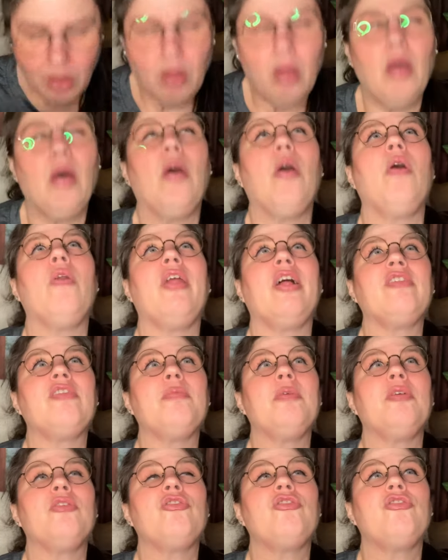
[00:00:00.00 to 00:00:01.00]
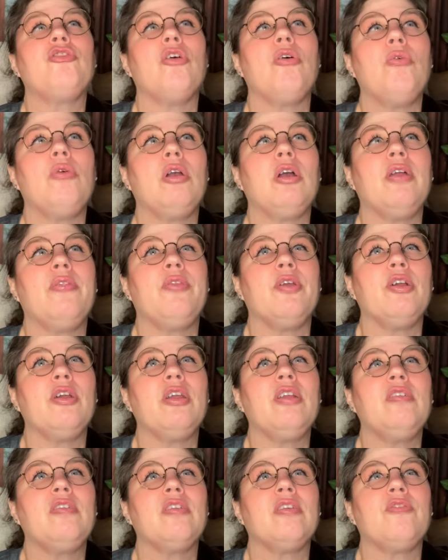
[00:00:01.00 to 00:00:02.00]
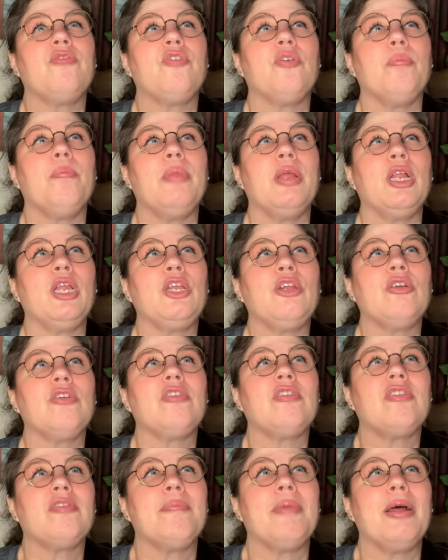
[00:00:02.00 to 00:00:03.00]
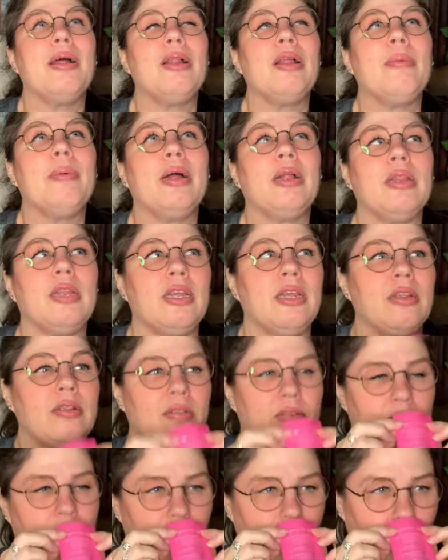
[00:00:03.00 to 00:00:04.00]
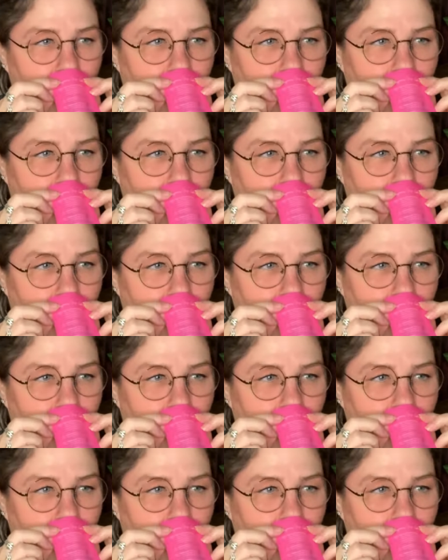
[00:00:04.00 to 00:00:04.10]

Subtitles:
Oh, that smells so good. There is a familiar smell about this